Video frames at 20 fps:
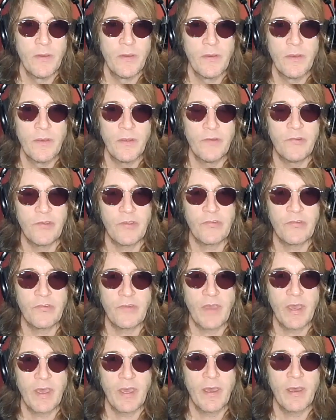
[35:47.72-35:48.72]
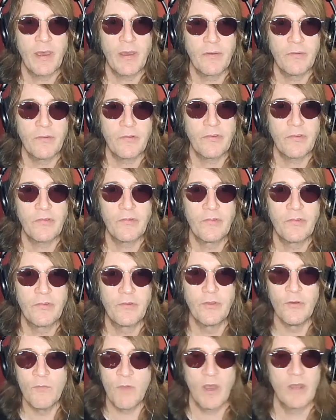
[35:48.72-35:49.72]
it's just it was just
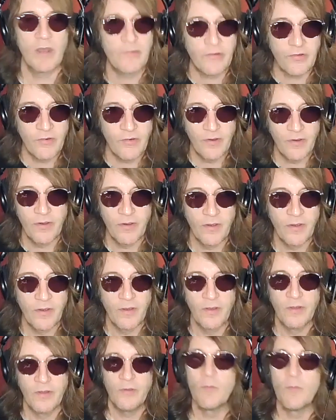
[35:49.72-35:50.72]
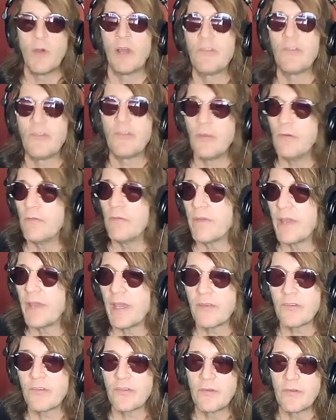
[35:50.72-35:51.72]
too much, too
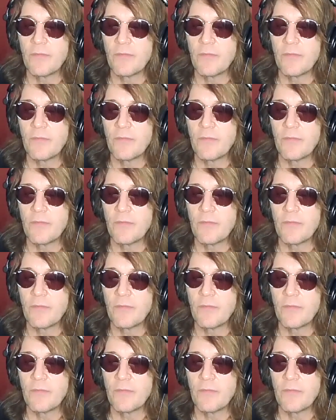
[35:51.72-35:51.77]
fast.